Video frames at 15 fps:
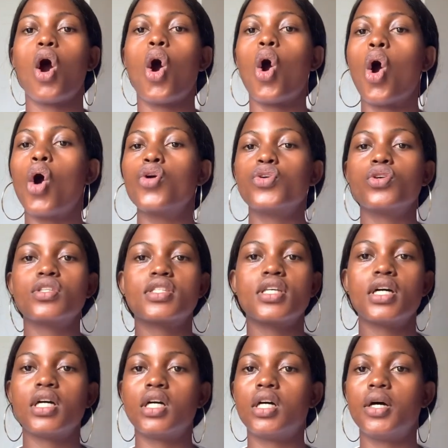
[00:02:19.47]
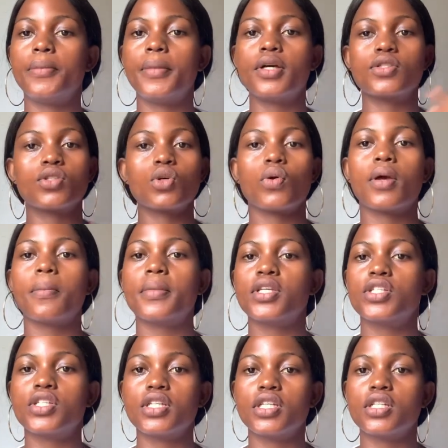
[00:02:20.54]
or use um, a sewing
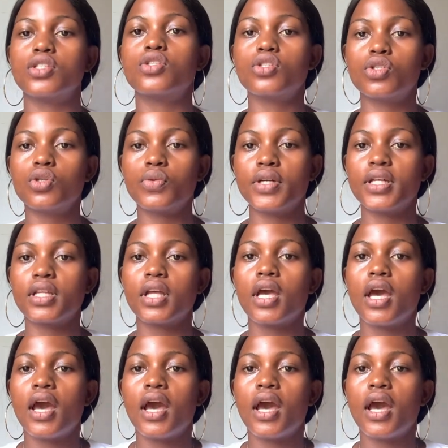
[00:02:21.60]
machine to do it